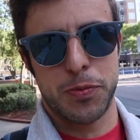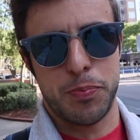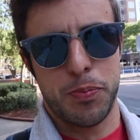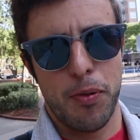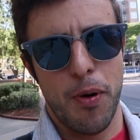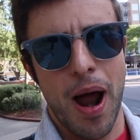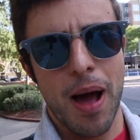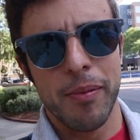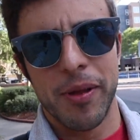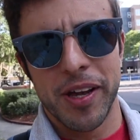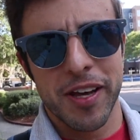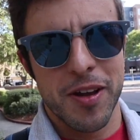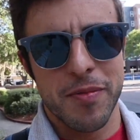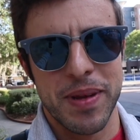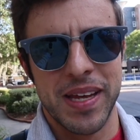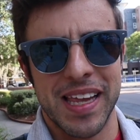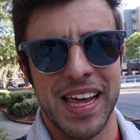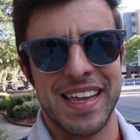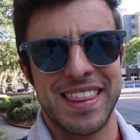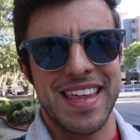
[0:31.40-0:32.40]
probably gonna
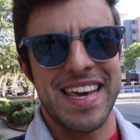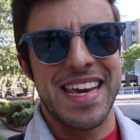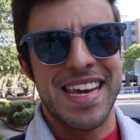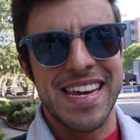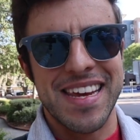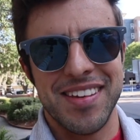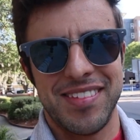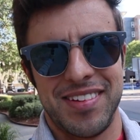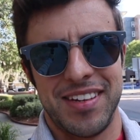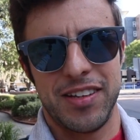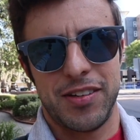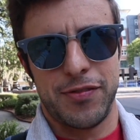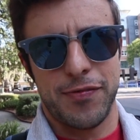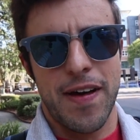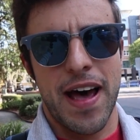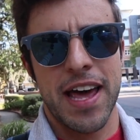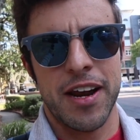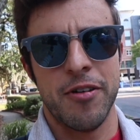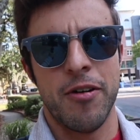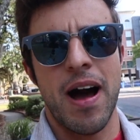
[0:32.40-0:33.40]
be like the easiest
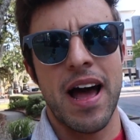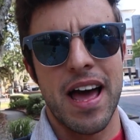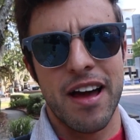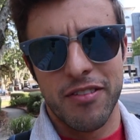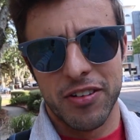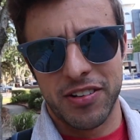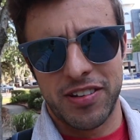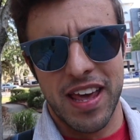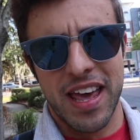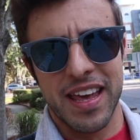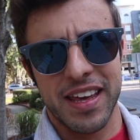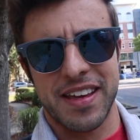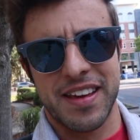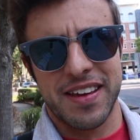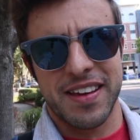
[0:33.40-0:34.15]
final I ever take.